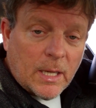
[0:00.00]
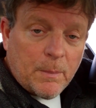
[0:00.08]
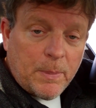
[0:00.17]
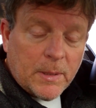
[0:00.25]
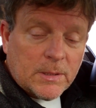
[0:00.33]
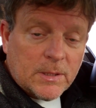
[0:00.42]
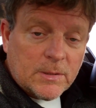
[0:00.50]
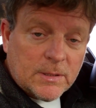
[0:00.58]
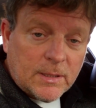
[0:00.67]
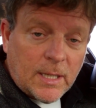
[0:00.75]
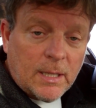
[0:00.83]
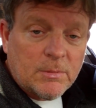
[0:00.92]
out pictures
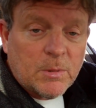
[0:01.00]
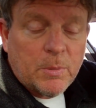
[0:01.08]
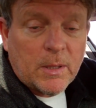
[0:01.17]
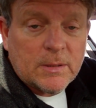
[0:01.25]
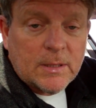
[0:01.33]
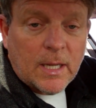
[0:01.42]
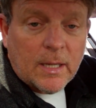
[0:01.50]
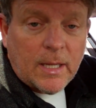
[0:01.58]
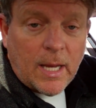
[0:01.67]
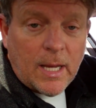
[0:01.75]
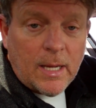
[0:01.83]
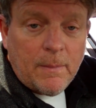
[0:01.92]
at
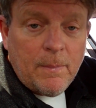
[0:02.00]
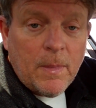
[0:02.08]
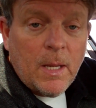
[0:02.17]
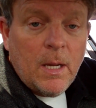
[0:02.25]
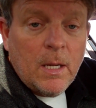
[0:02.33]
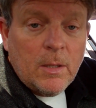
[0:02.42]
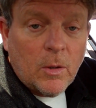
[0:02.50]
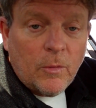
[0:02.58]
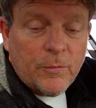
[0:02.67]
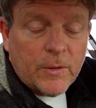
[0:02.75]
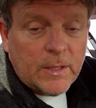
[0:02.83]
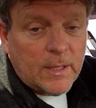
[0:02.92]
TomSparks.com. Don't
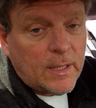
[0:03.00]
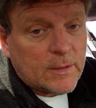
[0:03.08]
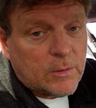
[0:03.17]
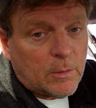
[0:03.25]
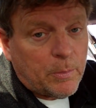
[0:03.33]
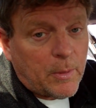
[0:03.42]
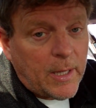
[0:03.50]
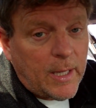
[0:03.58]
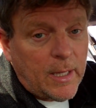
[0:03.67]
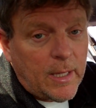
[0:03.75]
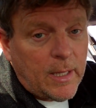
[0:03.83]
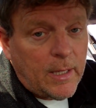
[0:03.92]
forget to ask for
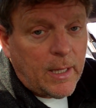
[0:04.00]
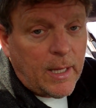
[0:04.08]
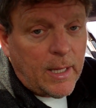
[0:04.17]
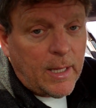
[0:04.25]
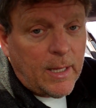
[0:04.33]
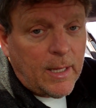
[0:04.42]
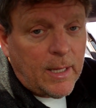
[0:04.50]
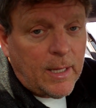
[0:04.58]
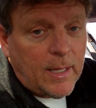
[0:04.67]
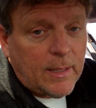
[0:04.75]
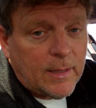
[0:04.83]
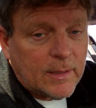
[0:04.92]
Brad,
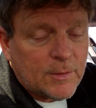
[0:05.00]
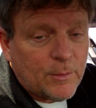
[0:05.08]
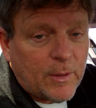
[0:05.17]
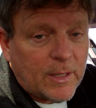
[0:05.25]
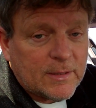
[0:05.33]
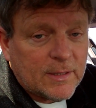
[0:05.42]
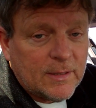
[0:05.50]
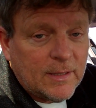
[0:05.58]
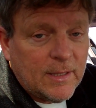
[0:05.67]
and thanks for watching.